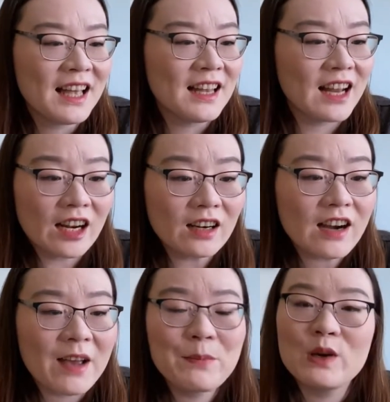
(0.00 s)
Later,
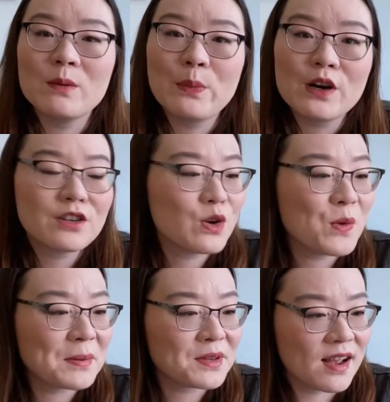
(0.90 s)
I built a personal
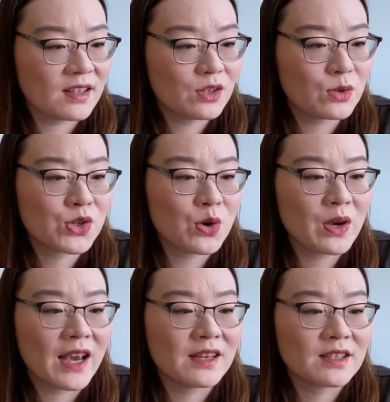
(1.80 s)
website to
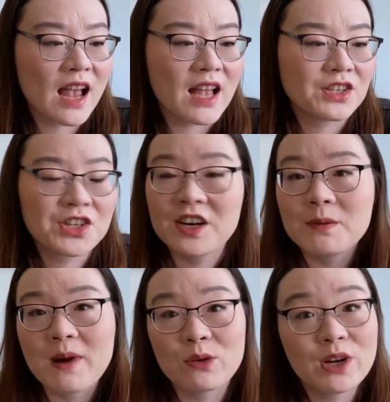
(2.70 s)
showcase and share
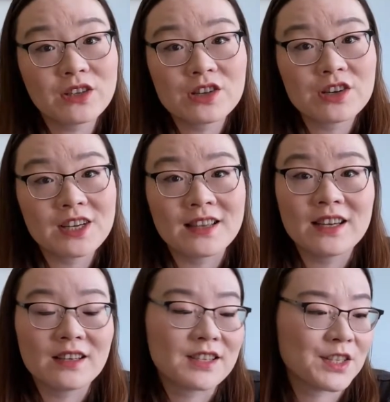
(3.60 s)
my research and
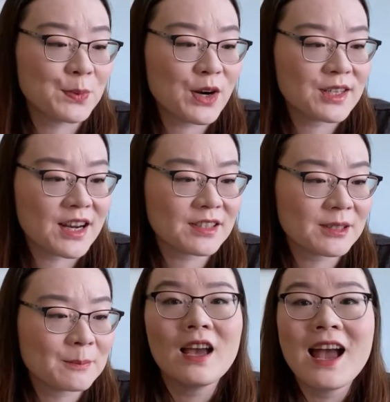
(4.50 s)
data science projects.
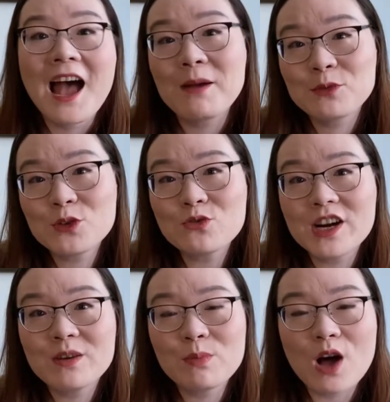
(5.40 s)
I'm still
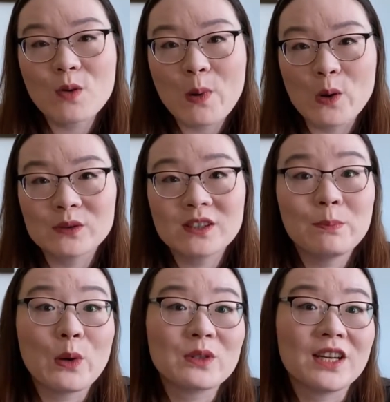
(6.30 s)
writing blog posts
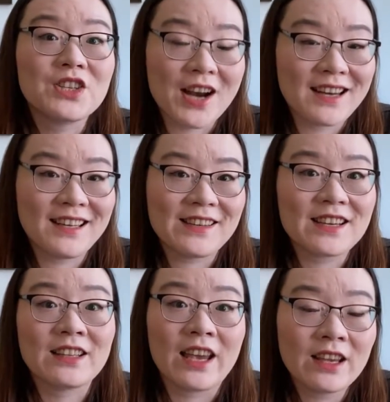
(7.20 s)
both in Chinese
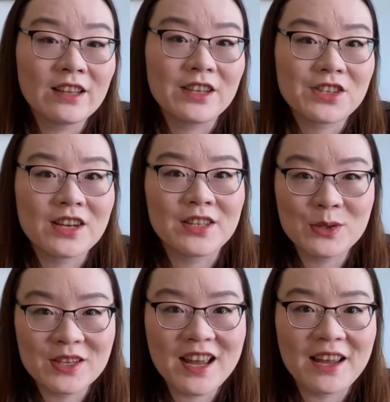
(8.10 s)
and English until
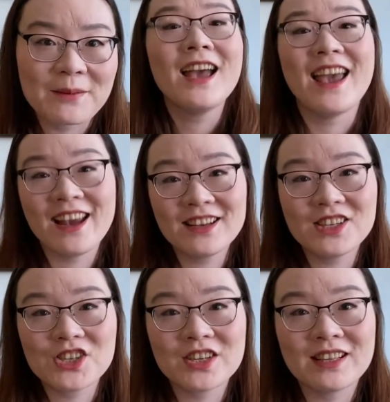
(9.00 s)
today. In
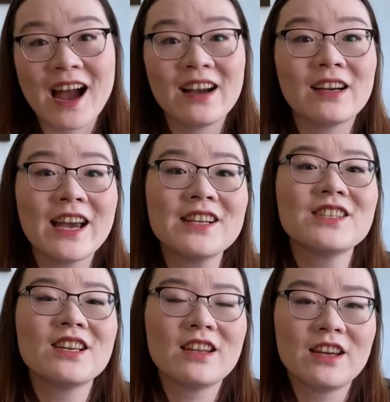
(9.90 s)
addition, I
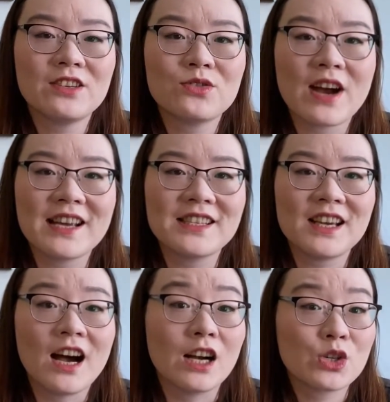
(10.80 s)
occasionally write
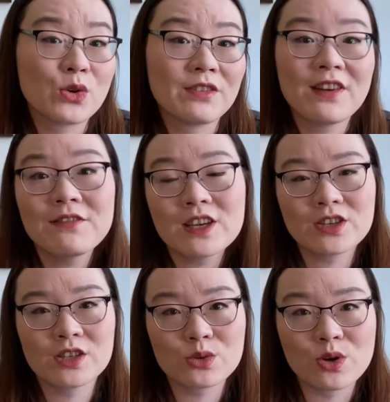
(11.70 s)
uh, short
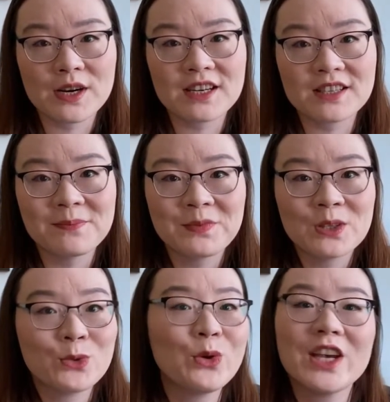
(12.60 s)
fanfiction stories
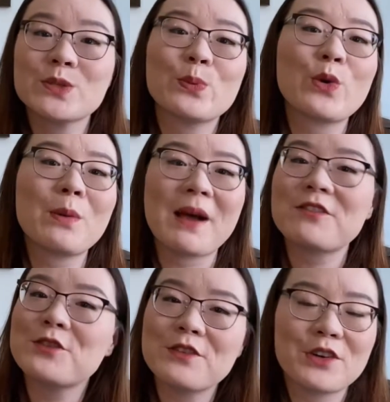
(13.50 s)
to explore my
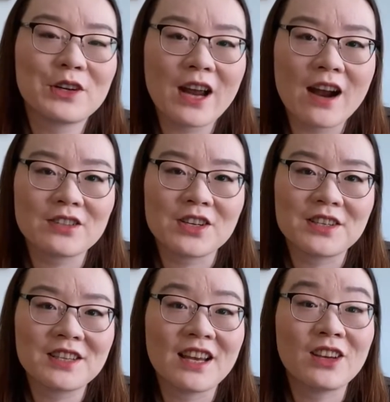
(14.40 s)
favorite
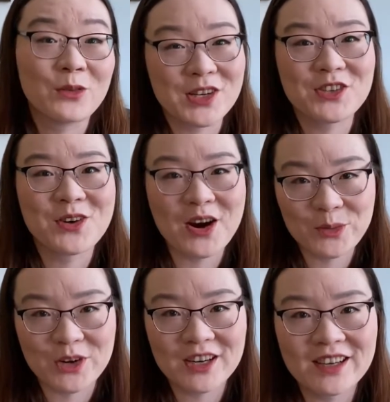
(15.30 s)
characters in the original
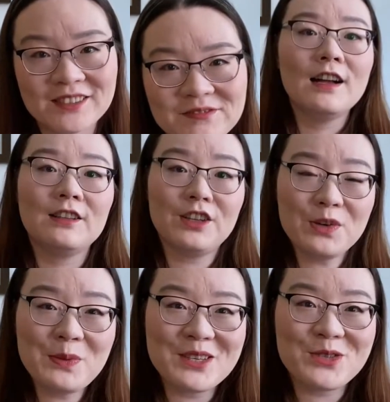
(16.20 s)
artwork. During
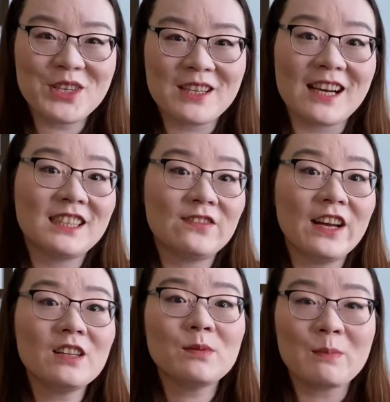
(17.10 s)
PhD, I
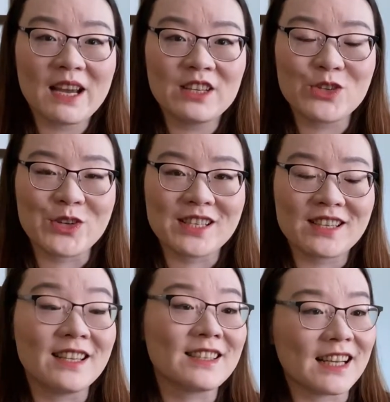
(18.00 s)
developed my interest
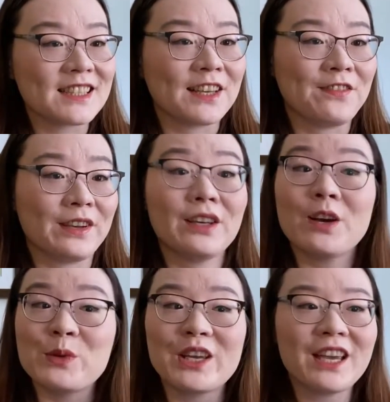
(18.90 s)
in scientific
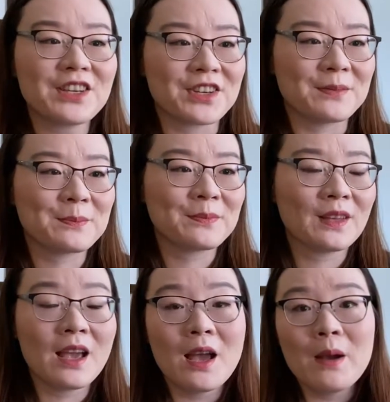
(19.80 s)
communication.
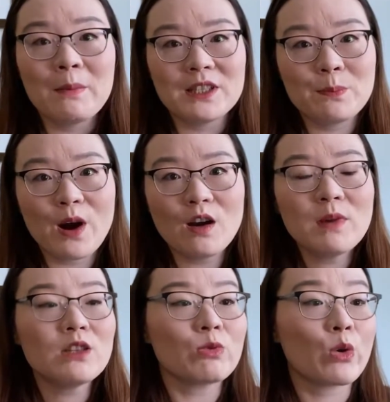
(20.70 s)
My
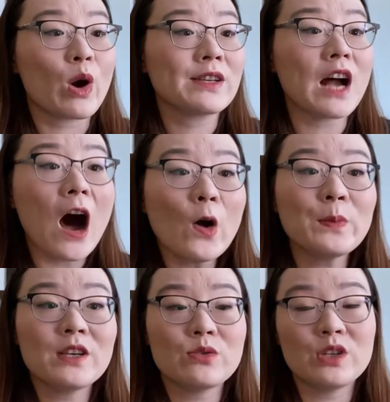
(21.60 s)
department requires all
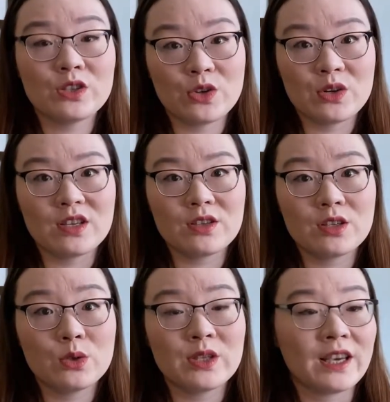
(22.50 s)
PhD students
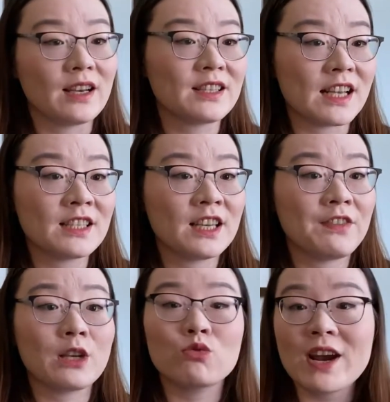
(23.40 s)
to take a
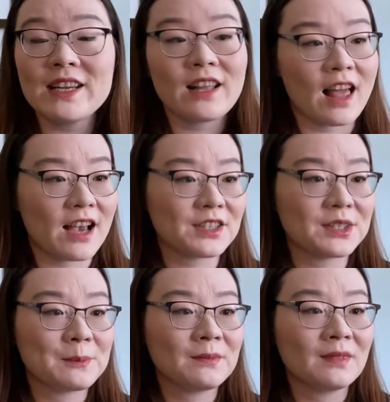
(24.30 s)
scientific writing class.
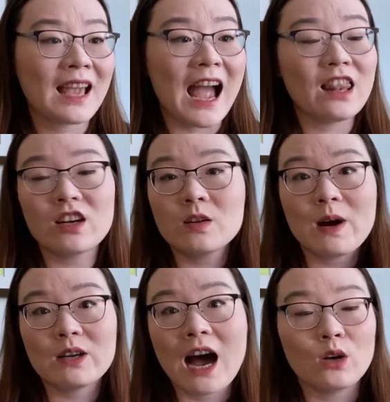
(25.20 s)
I learned
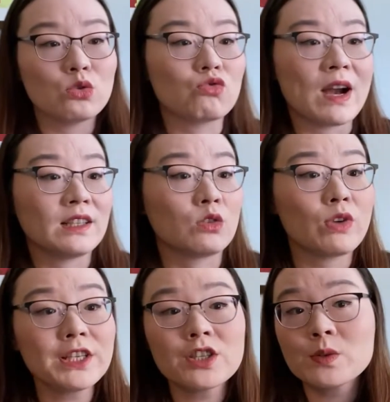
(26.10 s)
about how to write a
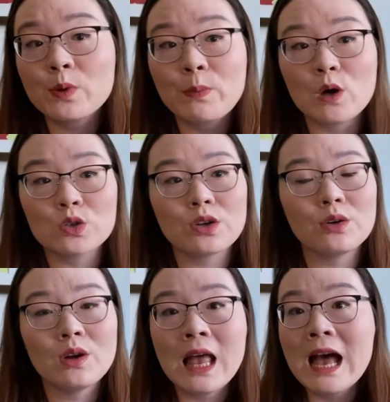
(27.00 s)
research
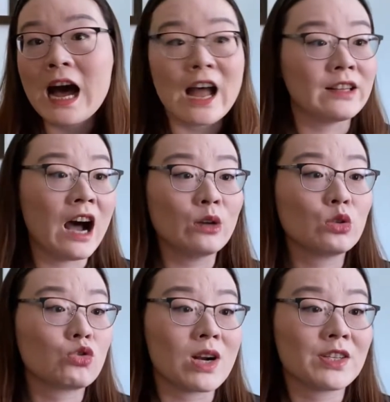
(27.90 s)
proposal and how to
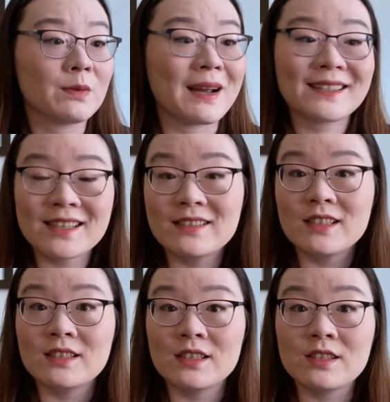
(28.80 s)
structure my
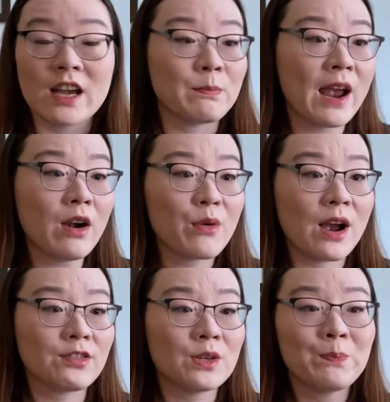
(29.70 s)
sentences and
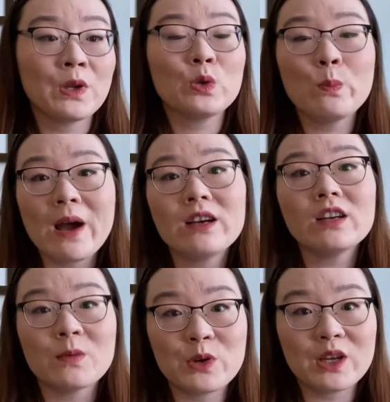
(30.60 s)
paragraphs to better
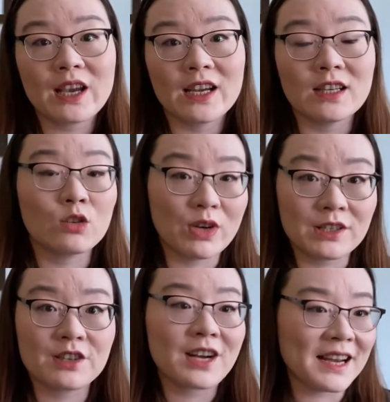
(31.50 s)
communicate a
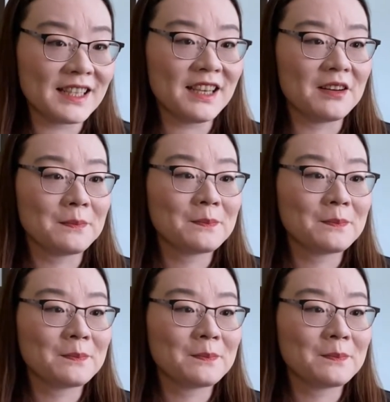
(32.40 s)
research idea.